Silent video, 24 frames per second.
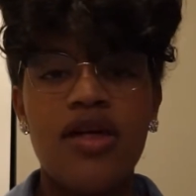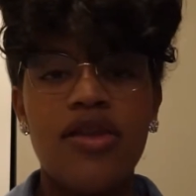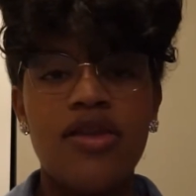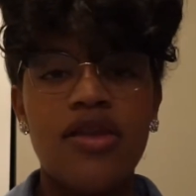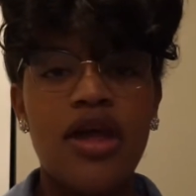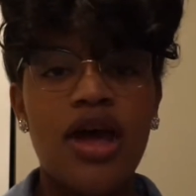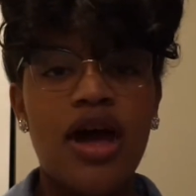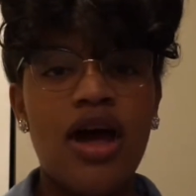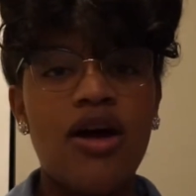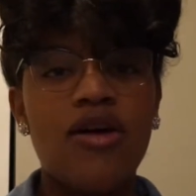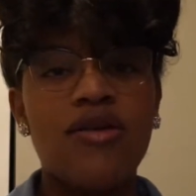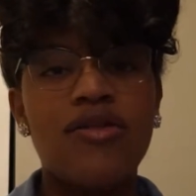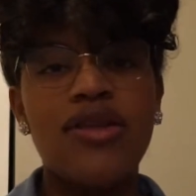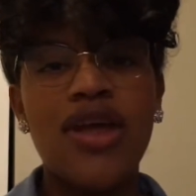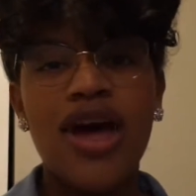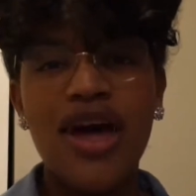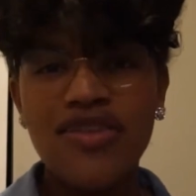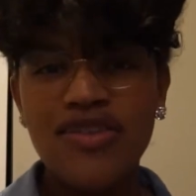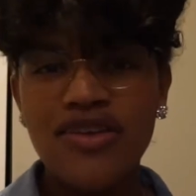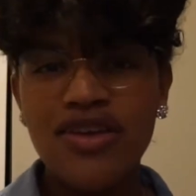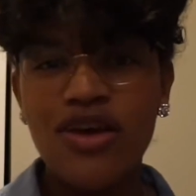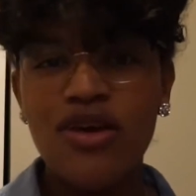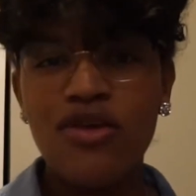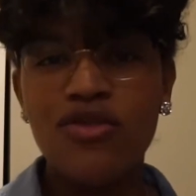Now,
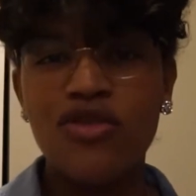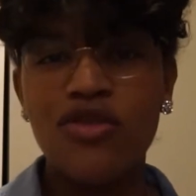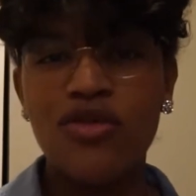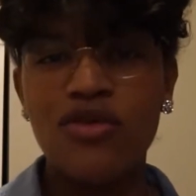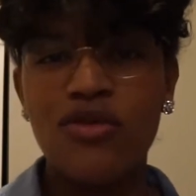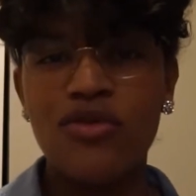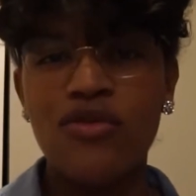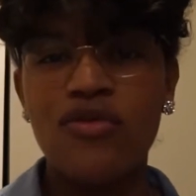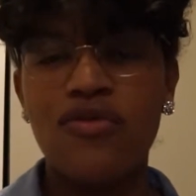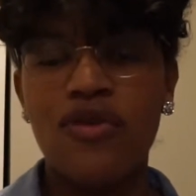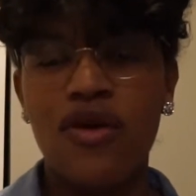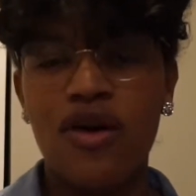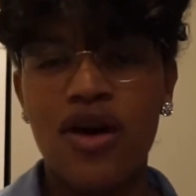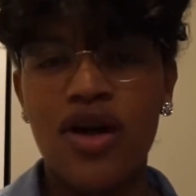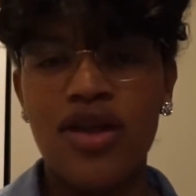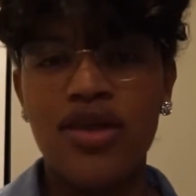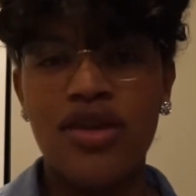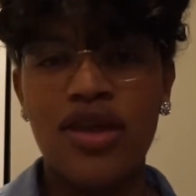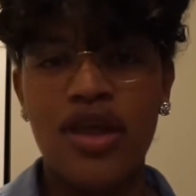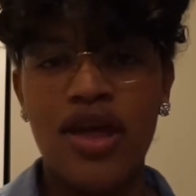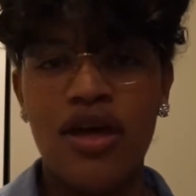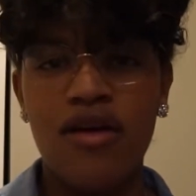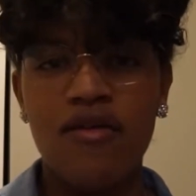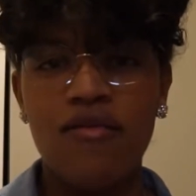not to go too far
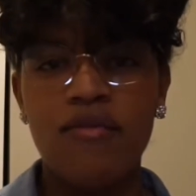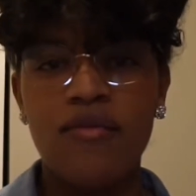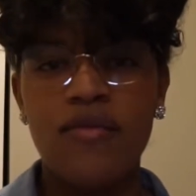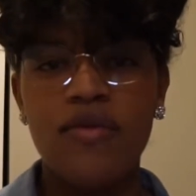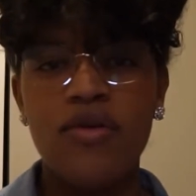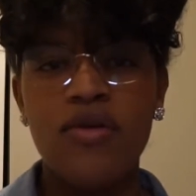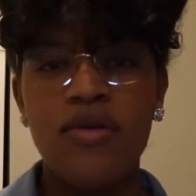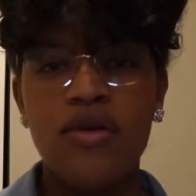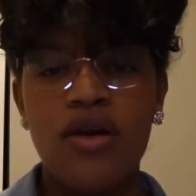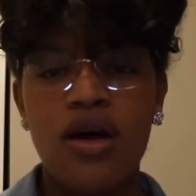in depth,